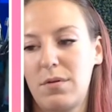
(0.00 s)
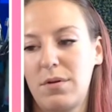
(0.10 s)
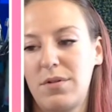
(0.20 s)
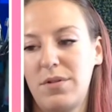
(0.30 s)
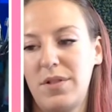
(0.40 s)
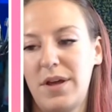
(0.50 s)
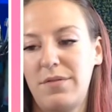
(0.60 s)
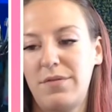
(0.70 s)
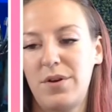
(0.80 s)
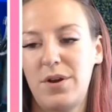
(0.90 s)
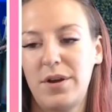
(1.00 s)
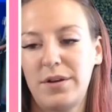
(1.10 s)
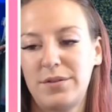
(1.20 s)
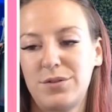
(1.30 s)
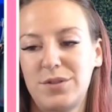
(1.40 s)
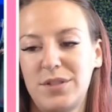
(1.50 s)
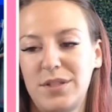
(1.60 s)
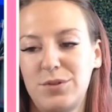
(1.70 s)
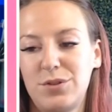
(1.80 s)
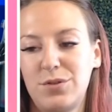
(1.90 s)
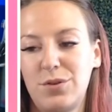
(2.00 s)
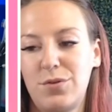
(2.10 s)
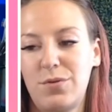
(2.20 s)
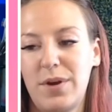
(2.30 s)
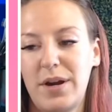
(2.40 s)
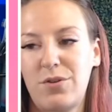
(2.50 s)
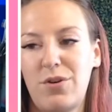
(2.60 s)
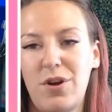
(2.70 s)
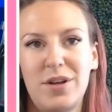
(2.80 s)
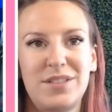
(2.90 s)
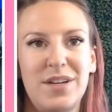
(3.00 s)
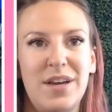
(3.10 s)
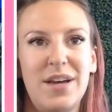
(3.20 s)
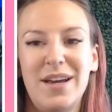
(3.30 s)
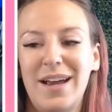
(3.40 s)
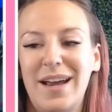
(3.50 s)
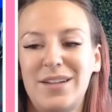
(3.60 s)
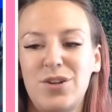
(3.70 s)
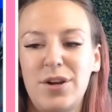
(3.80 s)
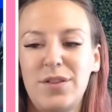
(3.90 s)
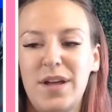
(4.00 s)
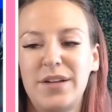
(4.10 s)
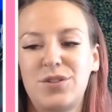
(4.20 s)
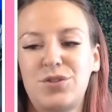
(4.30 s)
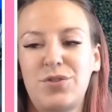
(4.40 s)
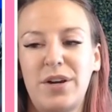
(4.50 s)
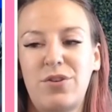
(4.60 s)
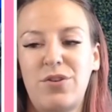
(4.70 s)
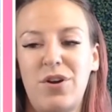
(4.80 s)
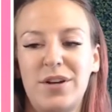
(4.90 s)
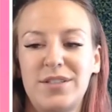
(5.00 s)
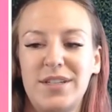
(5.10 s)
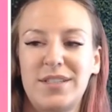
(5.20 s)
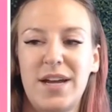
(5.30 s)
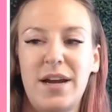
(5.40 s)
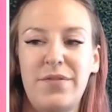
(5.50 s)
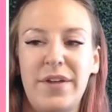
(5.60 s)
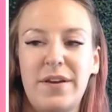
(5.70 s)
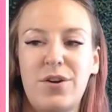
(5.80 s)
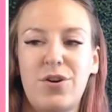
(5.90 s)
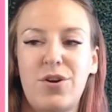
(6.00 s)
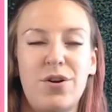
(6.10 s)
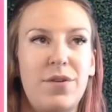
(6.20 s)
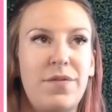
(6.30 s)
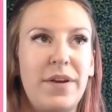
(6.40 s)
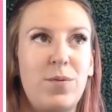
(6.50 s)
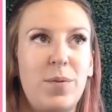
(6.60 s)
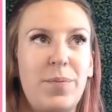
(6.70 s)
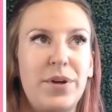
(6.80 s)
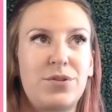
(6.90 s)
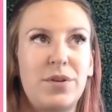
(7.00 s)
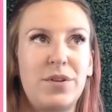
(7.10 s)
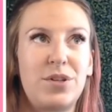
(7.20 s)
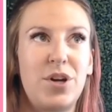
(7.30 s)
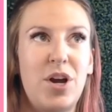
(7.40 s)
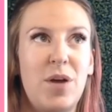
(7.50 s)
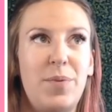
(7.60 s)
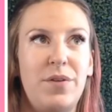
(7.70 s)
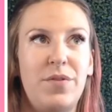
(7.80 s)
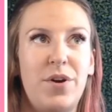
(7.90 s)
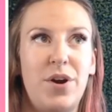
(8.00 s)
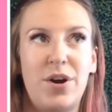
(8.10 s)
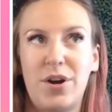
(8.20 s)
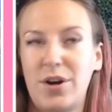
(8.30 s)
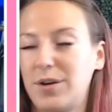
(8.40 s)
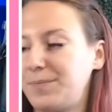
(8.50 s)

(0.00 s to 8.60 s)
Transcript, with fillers: glove on. So see, I'm just going to go right across, and it's not a line straight across. It's kind of like a curve, like we're picturing the top of our